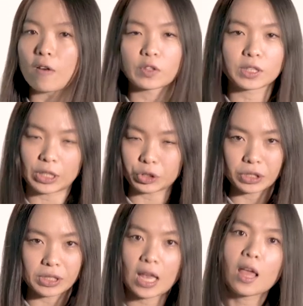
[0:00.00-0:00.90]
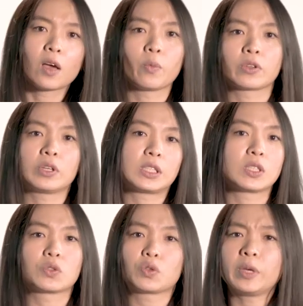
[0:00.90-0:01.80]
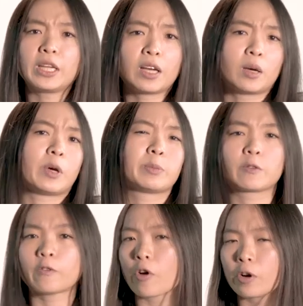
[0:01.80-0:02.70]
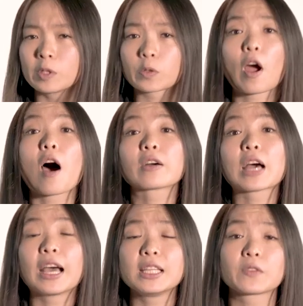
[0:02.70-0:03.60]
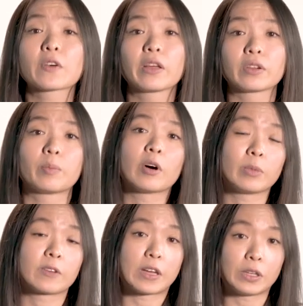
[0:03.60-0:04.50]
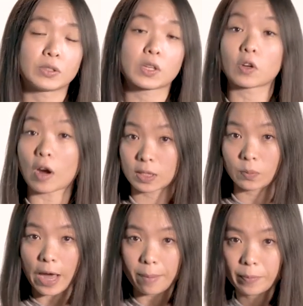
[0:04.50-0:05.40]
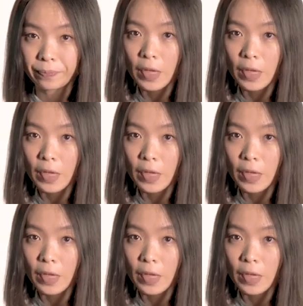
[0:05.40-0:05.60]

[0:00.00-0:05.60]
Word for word: conversations, whether it's in social media, public forums, or all kinds of other public venues across the web.